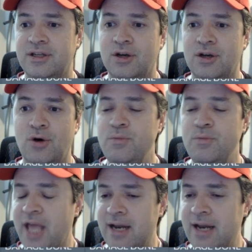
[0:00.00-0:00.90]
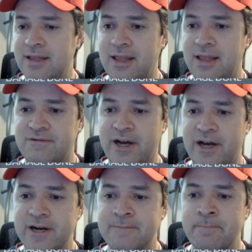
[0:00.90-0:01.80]
go home cannon that they
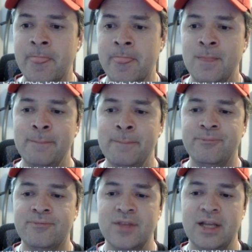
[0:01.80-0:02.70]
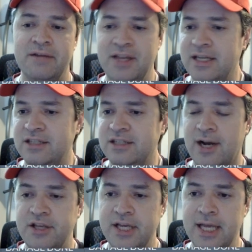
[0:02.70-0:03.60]
fire, if that does
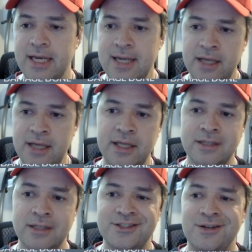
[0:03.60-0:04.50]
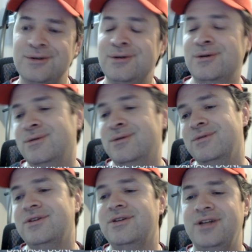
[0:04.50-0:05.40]
fire, you get nothing. So
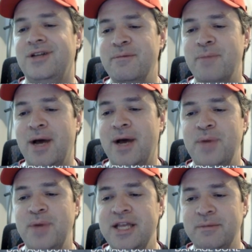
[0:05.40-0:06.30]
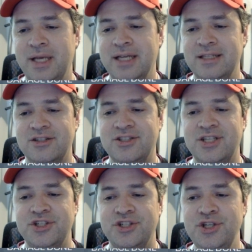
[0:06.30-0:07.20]
in my opinion, because there's
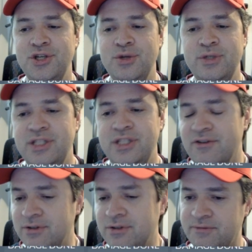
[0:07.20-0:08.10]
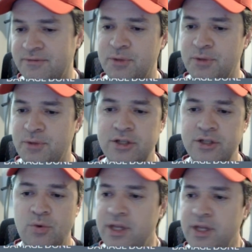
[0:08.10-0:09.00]
such a huge difference from the
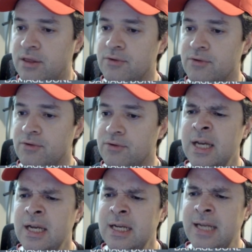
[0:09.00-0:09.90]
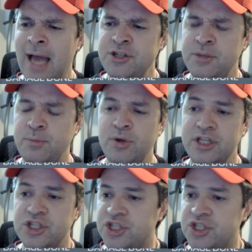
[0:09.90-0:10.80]
123 to actually
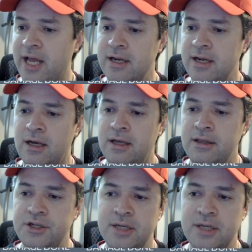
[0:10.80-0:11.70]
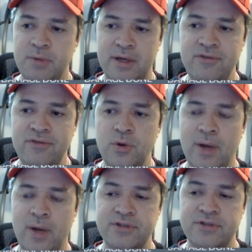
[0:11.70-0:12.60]
putting Chen on the ship, even though you
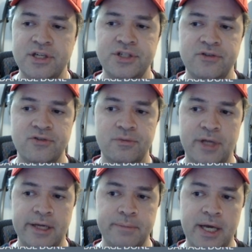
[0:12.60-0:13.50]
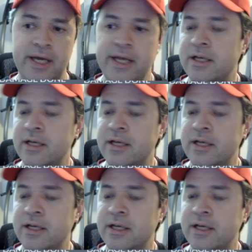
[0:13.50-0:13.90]
don't have synergy from like Pike,